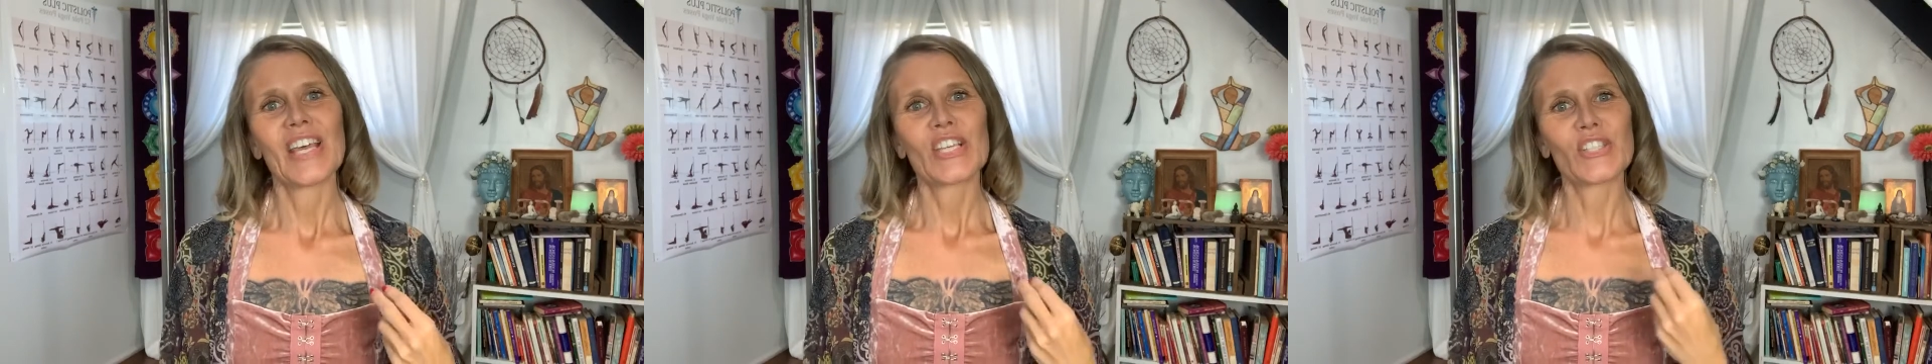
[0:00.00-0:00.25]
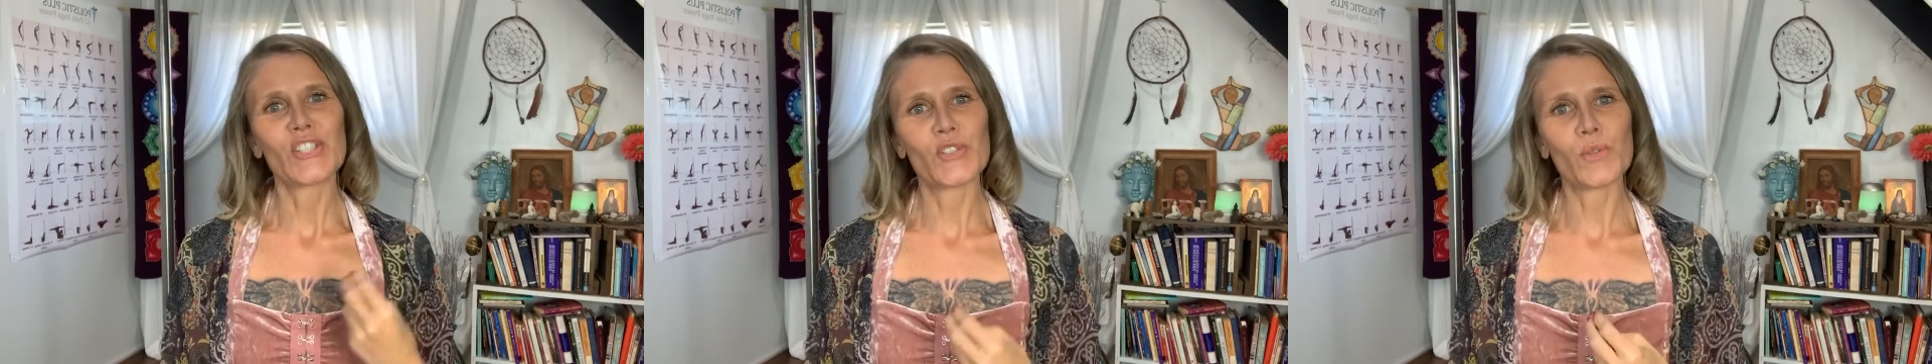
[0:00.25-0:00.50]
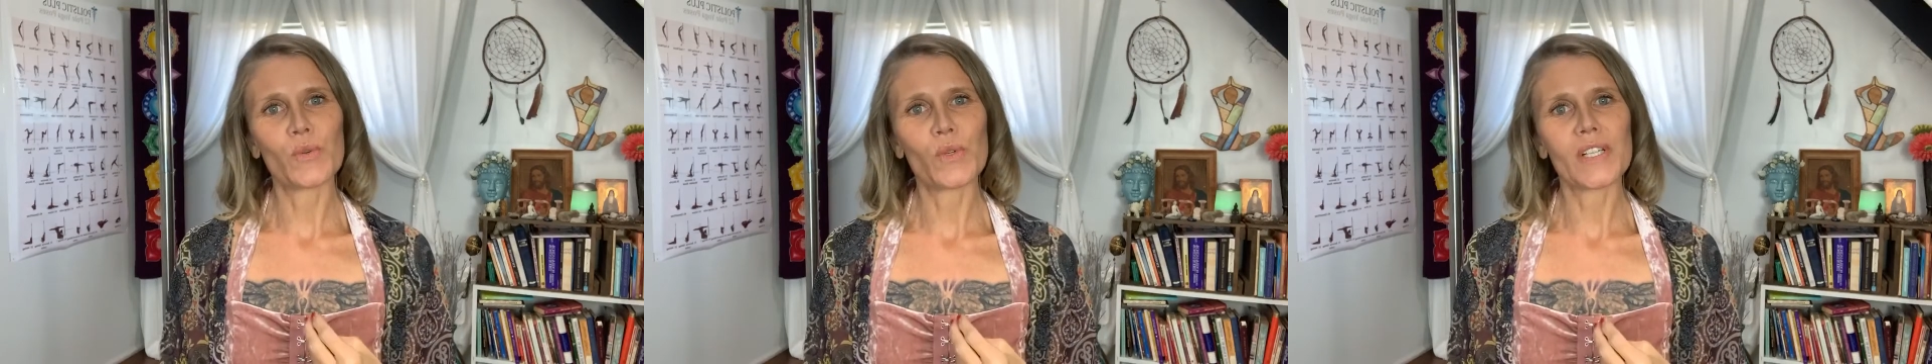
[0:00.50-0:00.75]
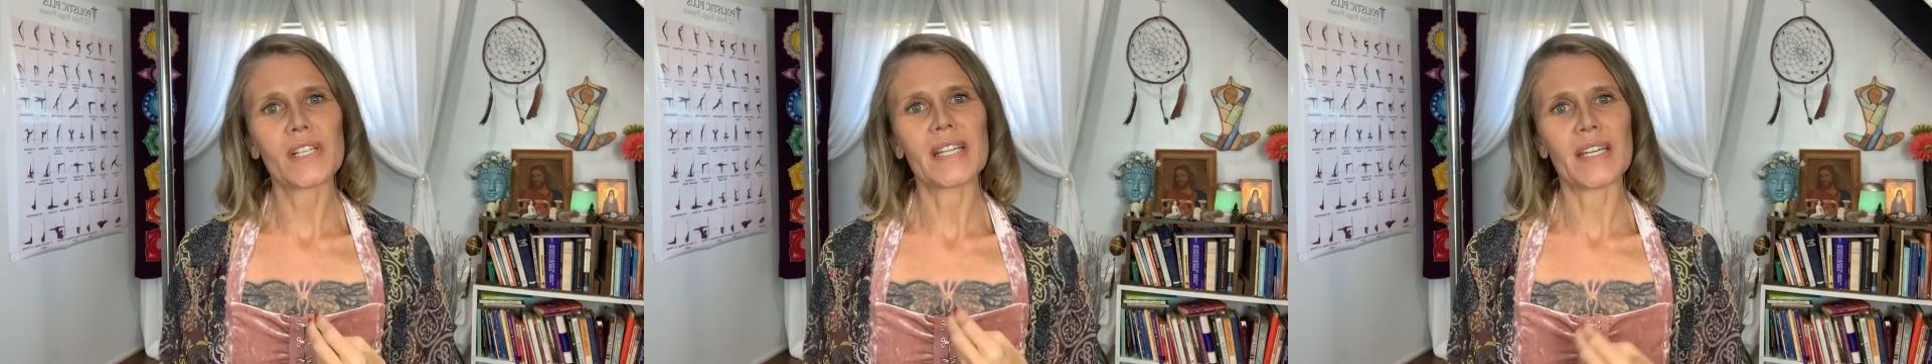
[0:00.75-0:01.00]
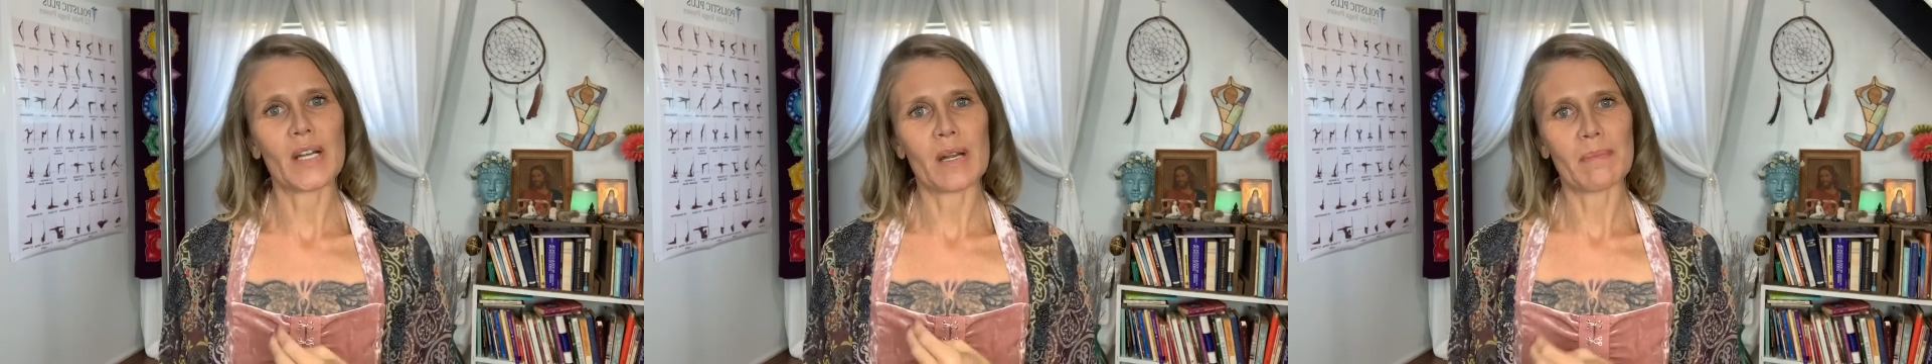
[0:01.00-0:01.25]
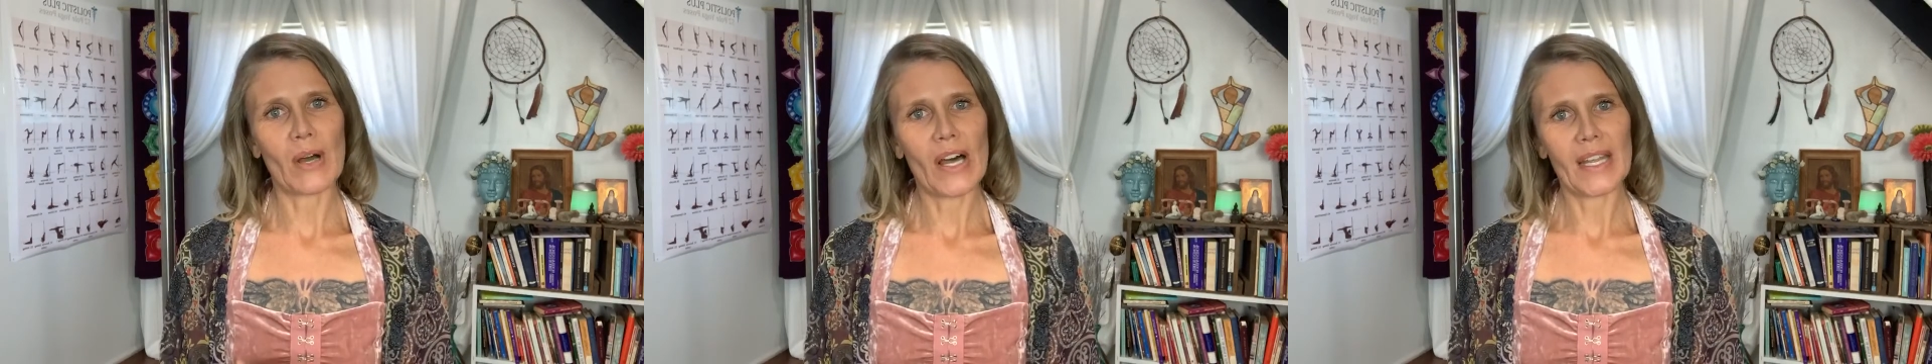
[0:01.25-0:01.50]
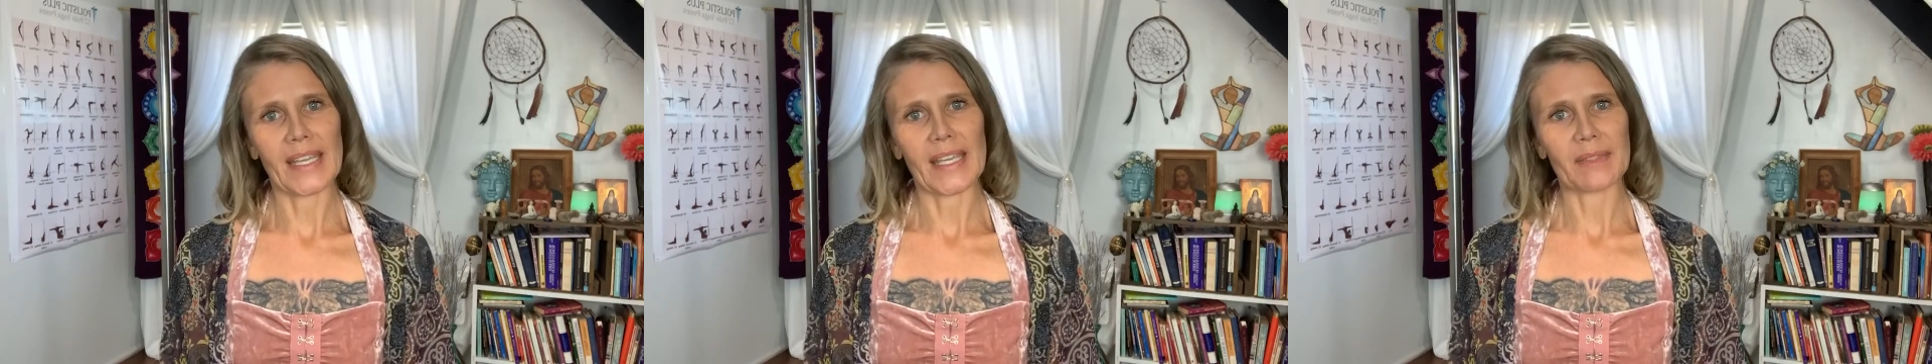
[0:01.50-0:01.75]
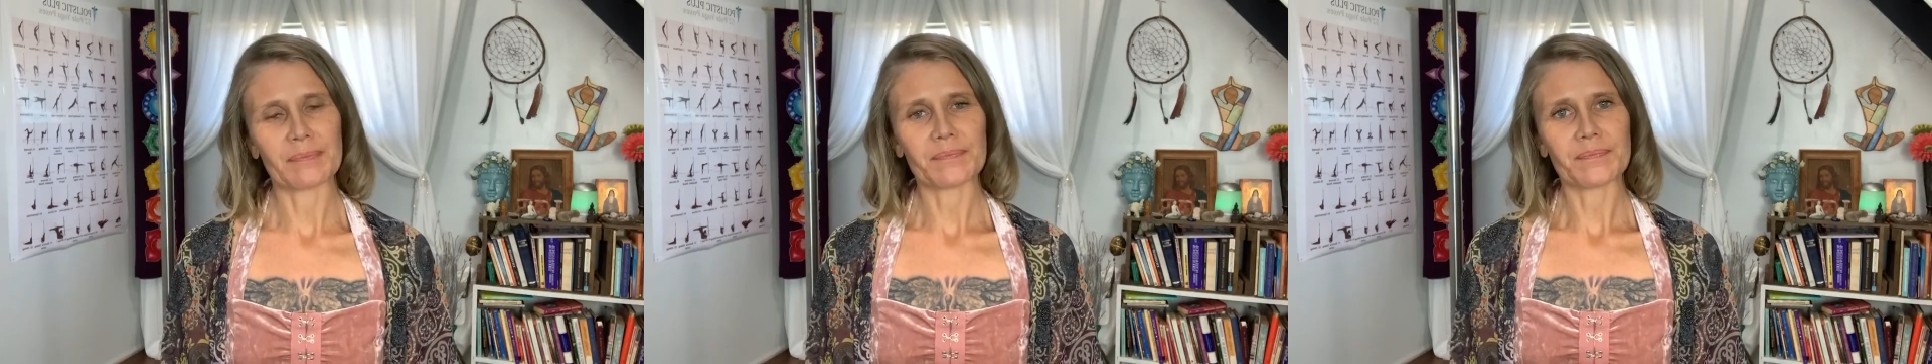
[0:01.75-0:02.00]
stored in our body.